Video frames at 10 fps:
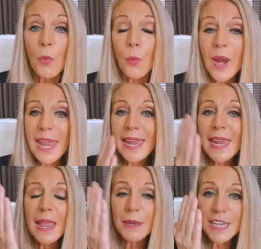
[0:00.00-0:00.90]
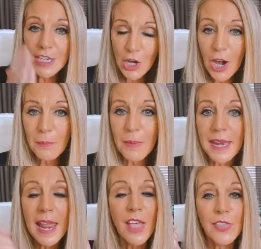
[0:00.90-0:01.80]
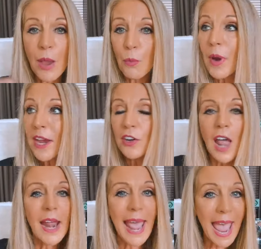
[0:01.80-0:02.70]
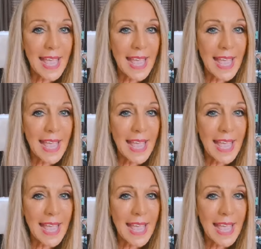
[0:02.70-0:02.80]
We determine that we are not